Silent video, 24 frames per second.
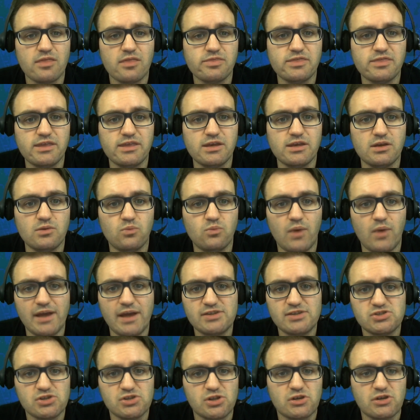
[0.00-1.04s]
the
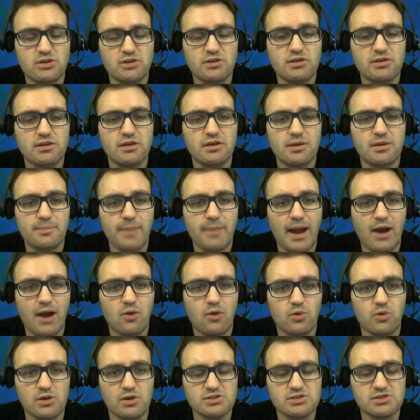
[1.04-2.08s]
Western
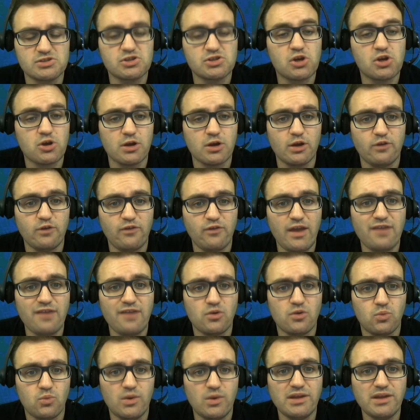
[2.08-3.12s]
powers curried
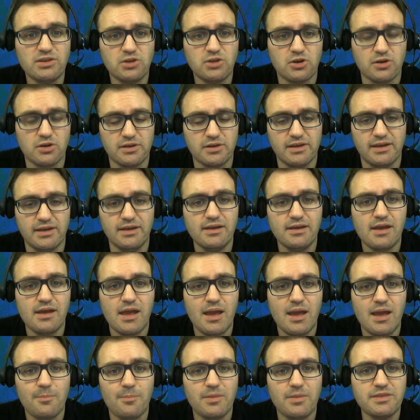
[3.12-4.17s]
favor with Turkey,
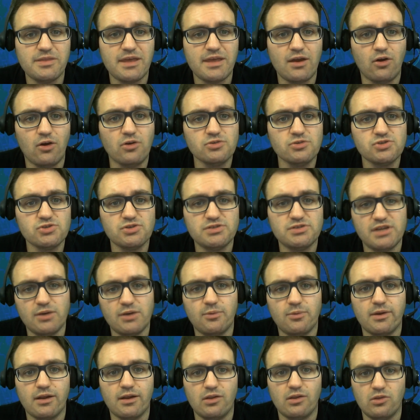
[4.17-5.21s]
but they also didn't
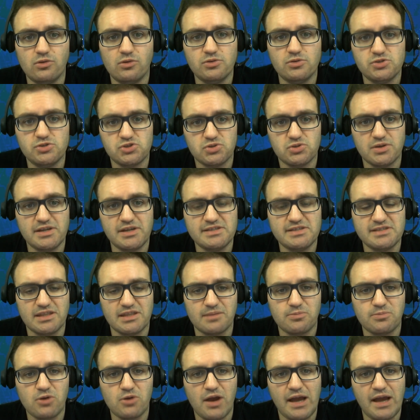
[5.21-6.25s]
want to lose Greece in
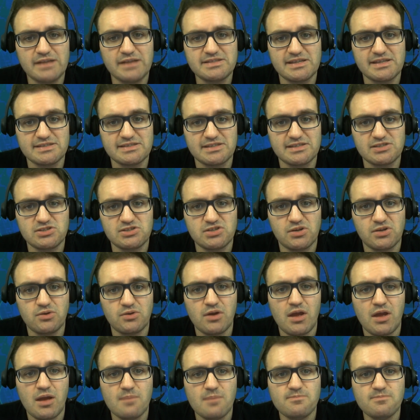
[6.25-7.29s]
the process. And so
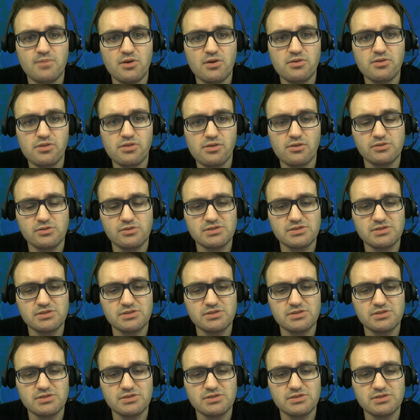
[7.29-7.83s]
both of those